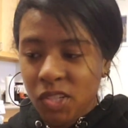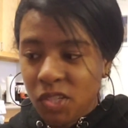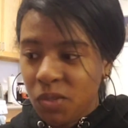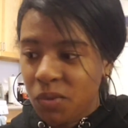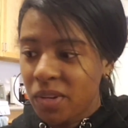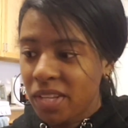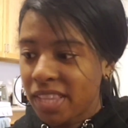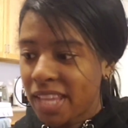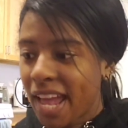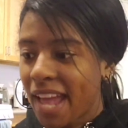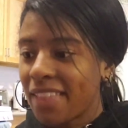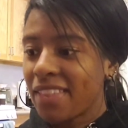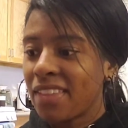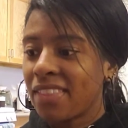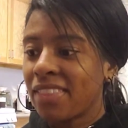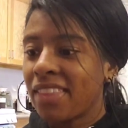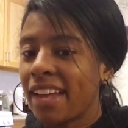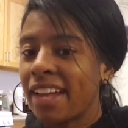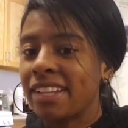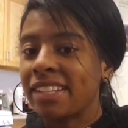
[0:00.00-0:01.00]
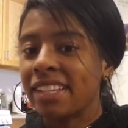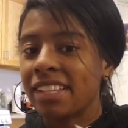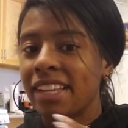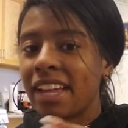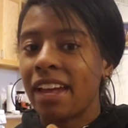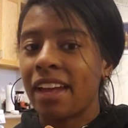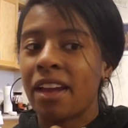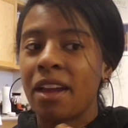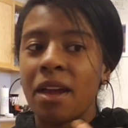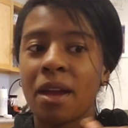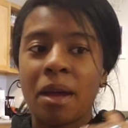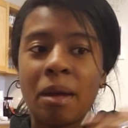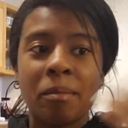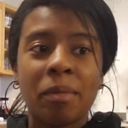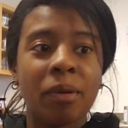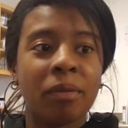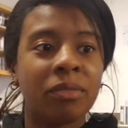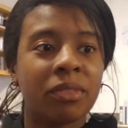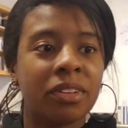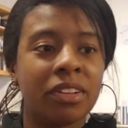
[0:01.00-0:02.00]
doing that. And like to like
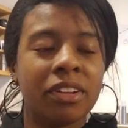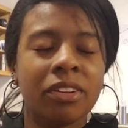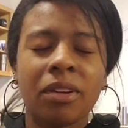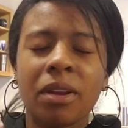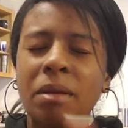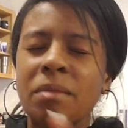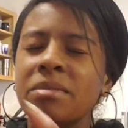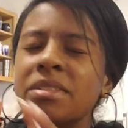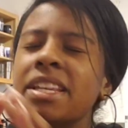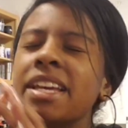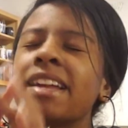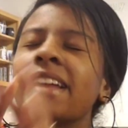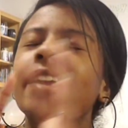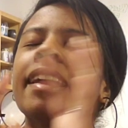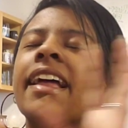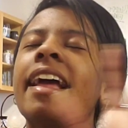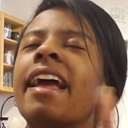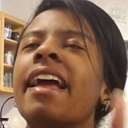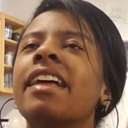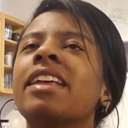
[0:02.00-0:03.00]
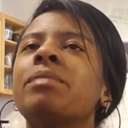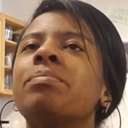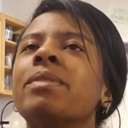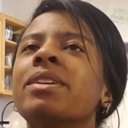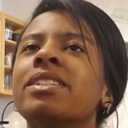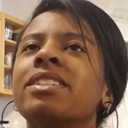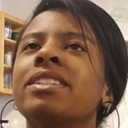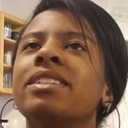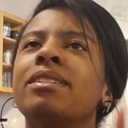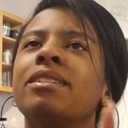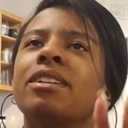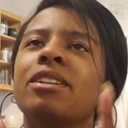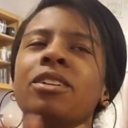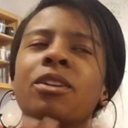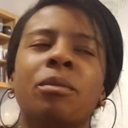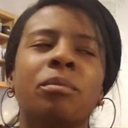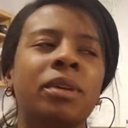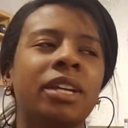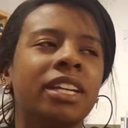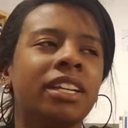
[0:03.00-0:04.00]
be, you know what I'm saying, especially, you
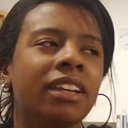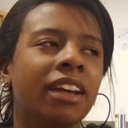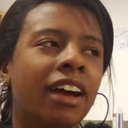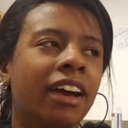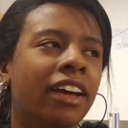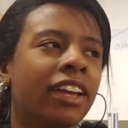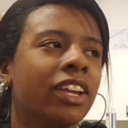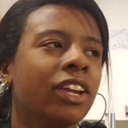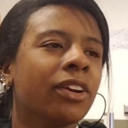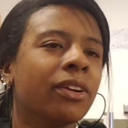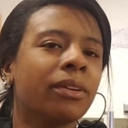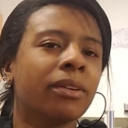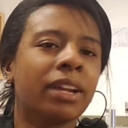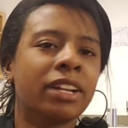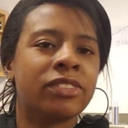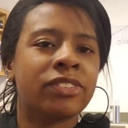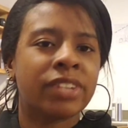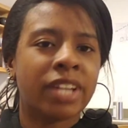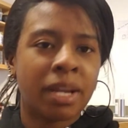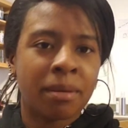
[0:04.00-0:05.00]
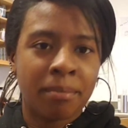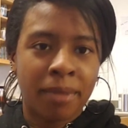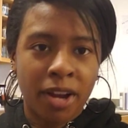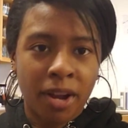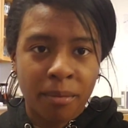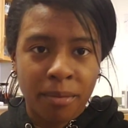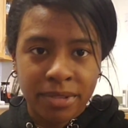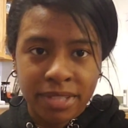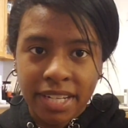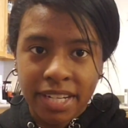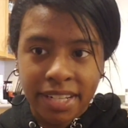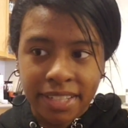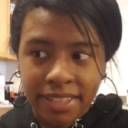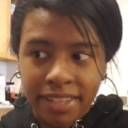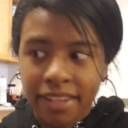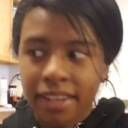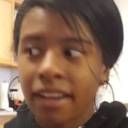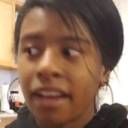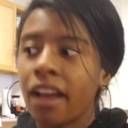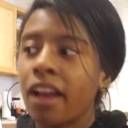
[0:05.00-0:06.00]
know, being young, you're entertained by almost
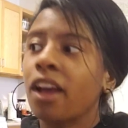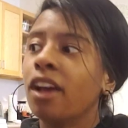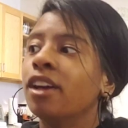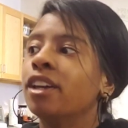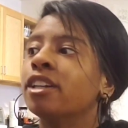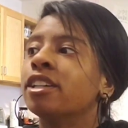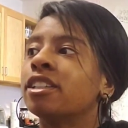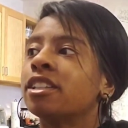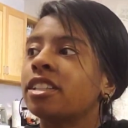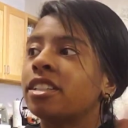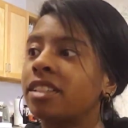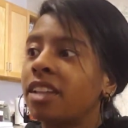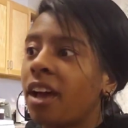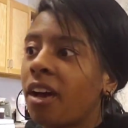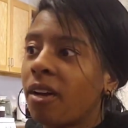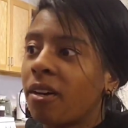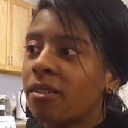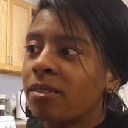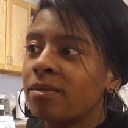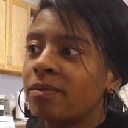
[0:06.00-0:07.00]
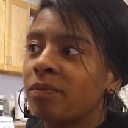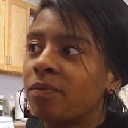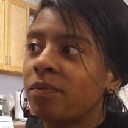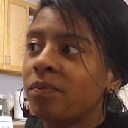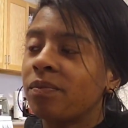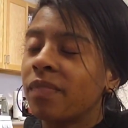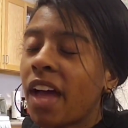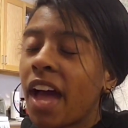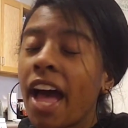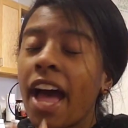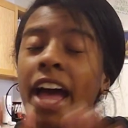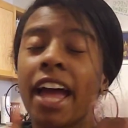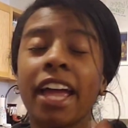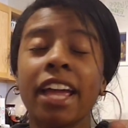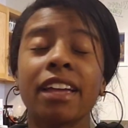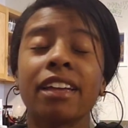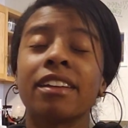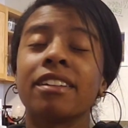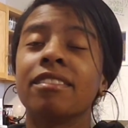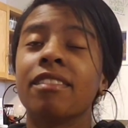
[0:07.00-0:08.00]
anything. So
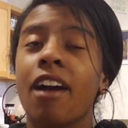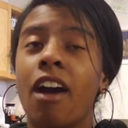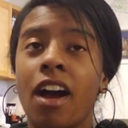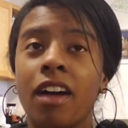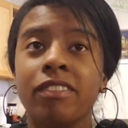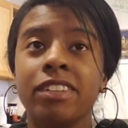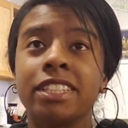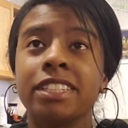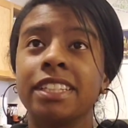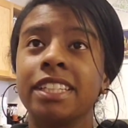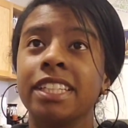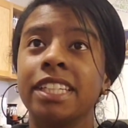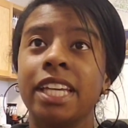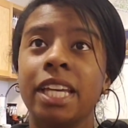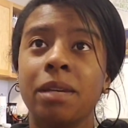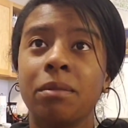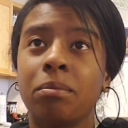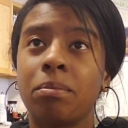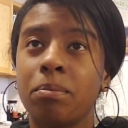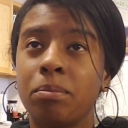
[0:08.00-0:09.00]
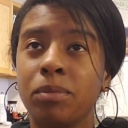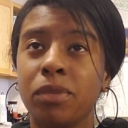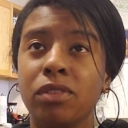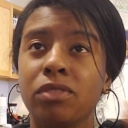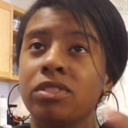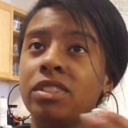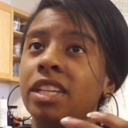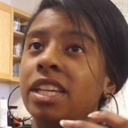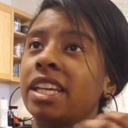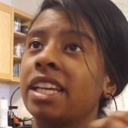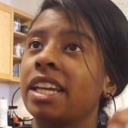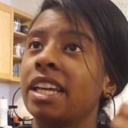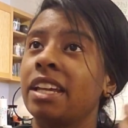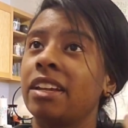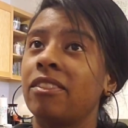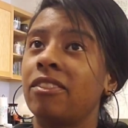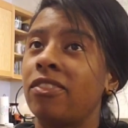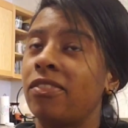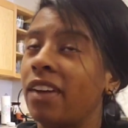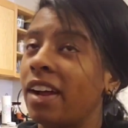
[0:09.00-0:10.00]
I obviously keep music
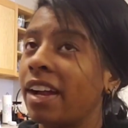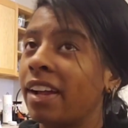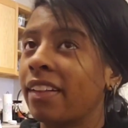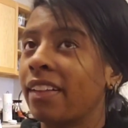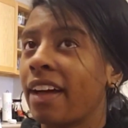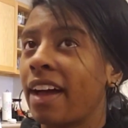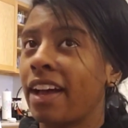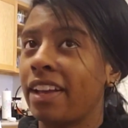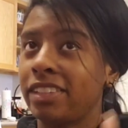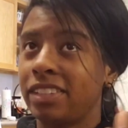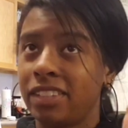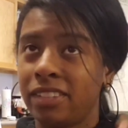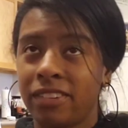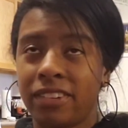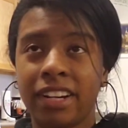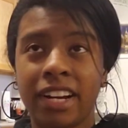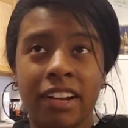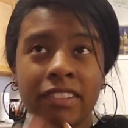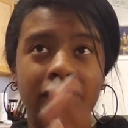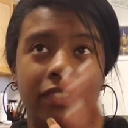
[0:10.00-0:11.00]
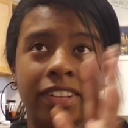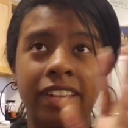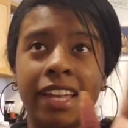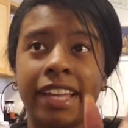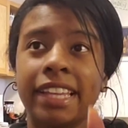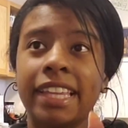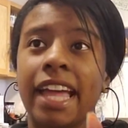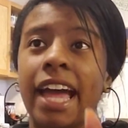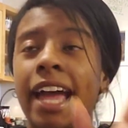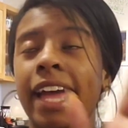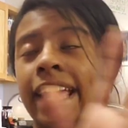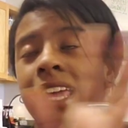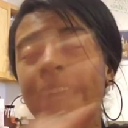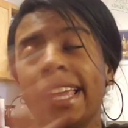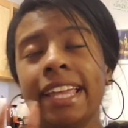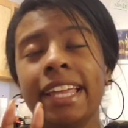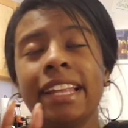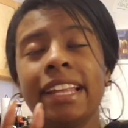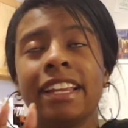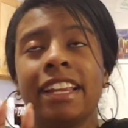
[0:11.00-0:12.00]
and fun classes or whatever like that
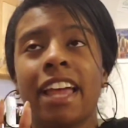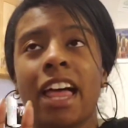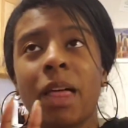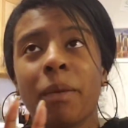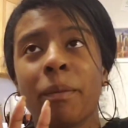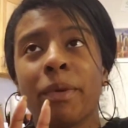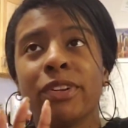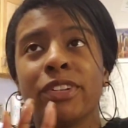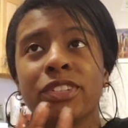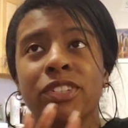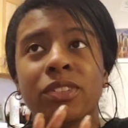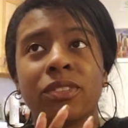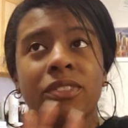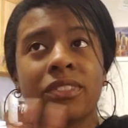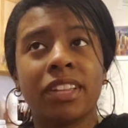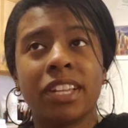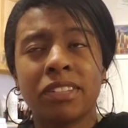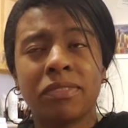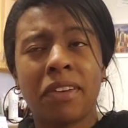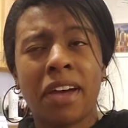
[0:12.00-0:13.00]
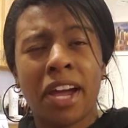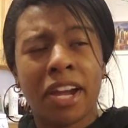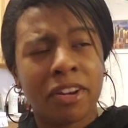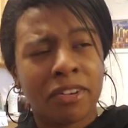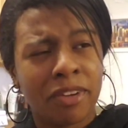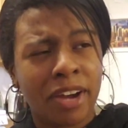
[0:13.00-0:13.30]
in elementary school. That's fine,